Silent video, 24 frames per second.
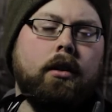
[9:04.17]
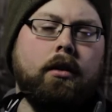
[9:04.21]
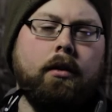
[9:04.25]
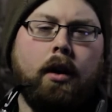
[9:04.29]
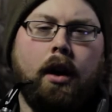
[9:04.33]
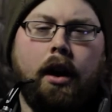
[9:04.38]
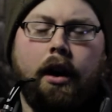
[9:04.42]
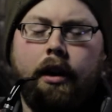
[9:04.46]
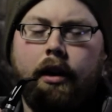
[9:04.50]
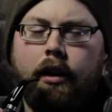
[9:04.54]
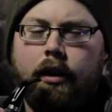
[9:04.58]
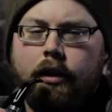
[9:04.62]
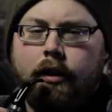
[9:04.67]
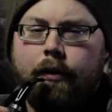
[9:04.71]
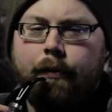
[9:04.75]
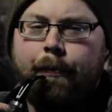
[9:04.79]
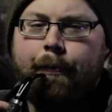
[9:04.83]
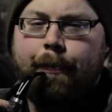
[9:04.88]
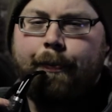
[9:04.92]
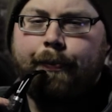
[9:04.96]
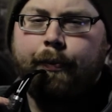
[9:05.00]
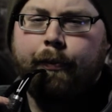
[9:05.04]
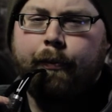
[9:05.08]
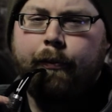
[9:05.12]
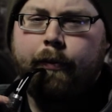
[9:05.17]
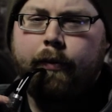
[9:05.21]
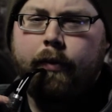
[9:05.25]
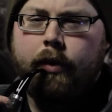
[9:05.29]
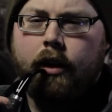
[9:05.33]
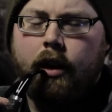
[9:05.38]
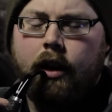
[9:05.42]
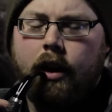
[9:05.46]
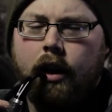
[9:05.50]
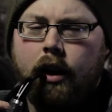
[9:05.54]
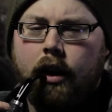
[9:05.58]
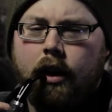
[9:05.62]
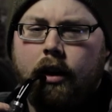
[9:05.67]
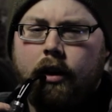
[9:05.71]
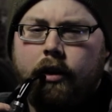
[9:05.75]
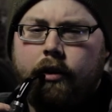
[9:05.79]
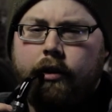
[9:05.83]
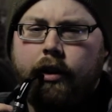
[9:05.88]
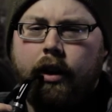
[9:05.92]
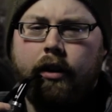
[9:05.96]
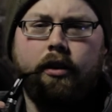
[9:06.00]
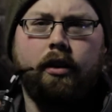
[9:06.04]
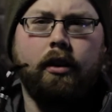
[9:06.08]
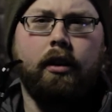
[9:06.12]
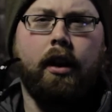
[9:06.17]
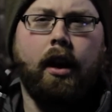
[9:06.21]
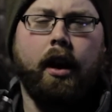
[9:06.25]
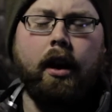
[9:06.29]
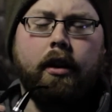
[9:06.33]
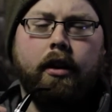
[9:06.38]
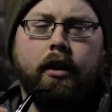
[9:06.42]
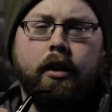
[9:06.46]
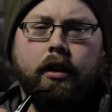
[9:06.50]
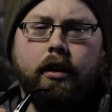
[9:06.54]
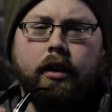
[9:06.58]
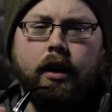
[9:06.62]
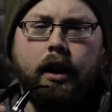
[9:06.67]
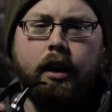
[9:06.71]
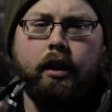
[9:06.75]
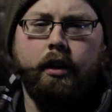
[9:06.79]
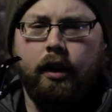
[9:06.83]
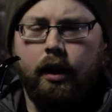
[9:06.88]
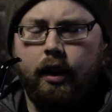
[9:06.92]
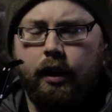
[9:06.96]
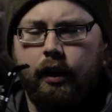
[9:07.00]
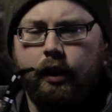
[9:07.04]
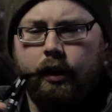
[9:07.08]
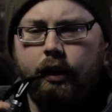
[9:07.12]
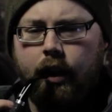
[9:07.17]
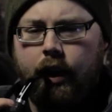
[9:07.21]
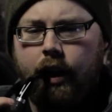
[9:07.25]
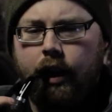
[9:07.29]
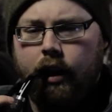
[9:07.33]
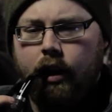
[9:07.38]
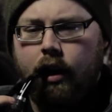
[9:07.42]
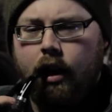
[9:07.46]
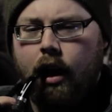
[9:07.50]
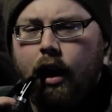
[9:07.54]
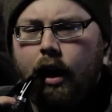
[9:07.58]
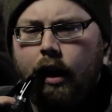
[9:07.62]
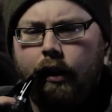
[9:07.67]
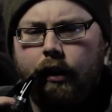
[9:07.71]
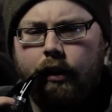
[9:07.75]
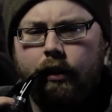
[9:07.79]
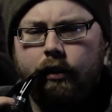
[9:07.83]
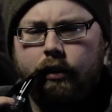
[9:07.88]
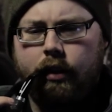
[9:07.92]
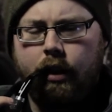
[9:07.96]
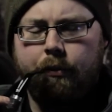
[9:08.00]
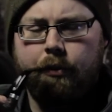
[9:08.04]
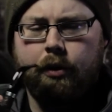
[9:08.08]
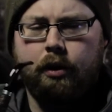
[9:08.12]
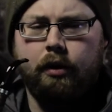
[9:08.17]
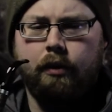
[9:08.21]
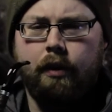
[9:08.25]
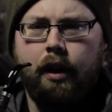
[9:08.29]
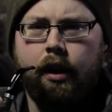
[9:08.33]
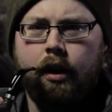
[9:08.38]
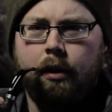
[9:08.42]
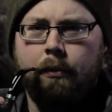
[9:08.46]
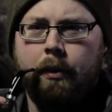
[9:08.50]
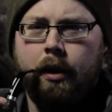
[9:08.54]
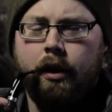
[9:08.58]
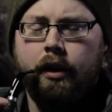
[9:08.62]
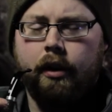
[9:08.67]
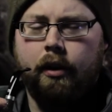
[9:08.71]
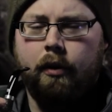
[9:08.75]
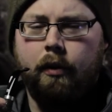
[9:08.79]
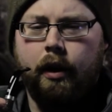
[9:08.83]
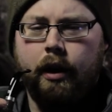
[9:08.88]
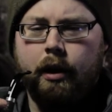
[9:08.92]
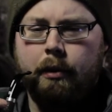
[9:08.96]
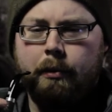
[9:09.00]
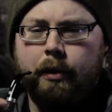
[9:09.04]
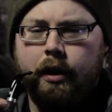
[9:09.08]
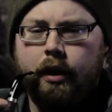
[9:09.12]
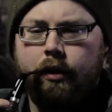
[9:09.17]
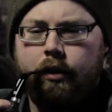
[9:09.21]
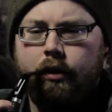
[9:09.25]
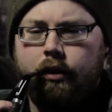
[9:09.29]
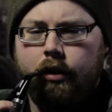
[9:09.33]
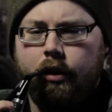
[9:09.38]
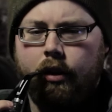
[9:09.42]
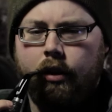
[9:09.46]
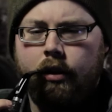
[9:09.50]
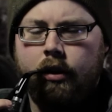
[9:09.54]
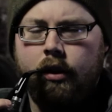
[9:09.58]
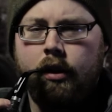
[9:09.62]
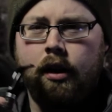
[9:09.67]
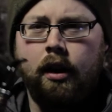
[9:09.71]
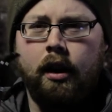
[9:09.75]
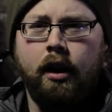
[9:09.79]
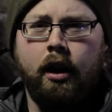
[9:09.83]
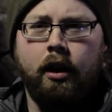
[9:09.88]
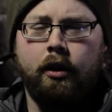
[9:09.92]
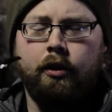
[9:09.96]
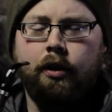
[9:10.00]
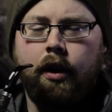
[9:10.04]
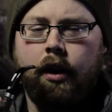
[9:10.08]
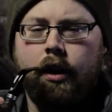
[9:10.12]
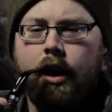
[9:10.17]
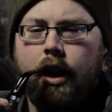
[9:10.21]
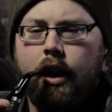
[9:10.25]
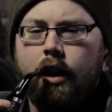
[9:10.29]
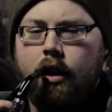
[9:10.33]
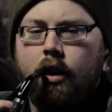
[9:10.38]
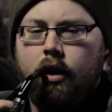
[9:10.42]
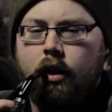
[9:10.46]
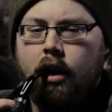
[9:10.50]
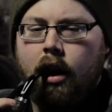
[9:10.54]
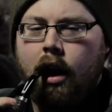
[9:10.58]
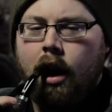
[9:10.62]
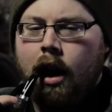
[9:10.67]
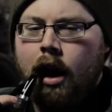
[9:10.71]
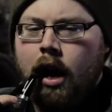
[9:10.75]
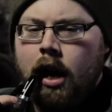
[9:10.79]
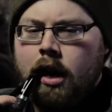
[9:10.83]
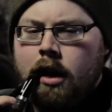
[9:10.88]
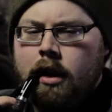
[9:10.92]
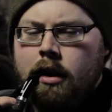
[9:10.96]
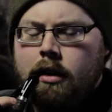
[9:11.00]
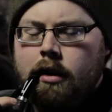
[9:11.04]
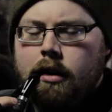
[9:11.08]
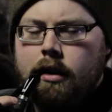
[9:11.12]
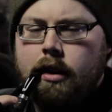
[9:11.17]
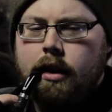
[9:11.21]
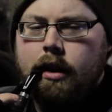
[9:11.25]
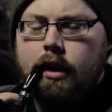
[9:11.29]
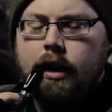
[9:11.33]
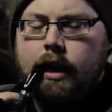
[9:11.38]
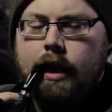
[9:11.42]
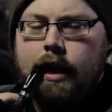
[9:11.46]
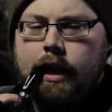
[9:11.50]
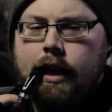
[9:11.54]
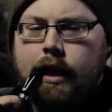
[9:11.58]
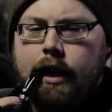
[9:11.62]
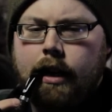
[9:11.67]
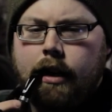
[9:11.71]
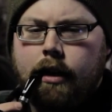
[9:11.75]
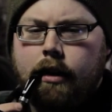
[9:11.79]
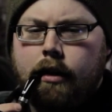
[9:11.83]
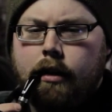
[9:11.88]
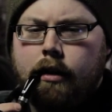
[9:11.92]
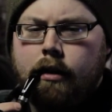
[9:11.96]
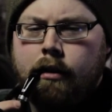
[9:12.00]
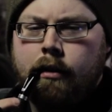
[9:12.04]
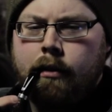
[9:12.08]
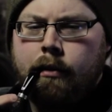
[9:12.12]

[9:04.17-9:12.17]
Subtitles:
a while, and Jason Dagner and Andy Lane seems to recommend it quite a bit. So try that out. See how that tastes.